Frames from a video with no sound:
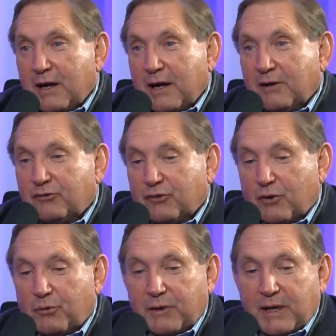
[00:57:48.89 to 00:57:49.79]
And
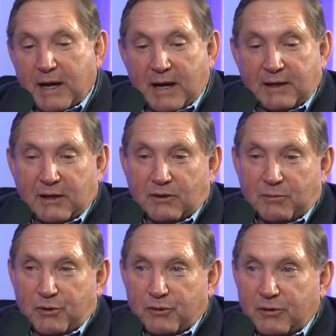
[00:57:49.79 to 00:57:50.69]
so we had In the
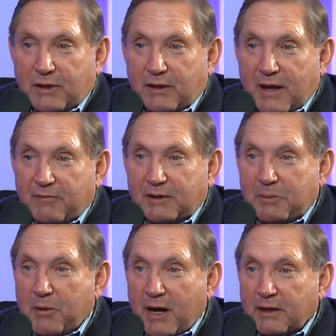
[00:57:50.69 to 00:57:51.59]
Mood and Heavenly
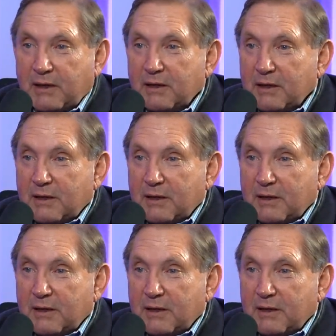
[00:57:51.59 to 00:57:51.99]
Body,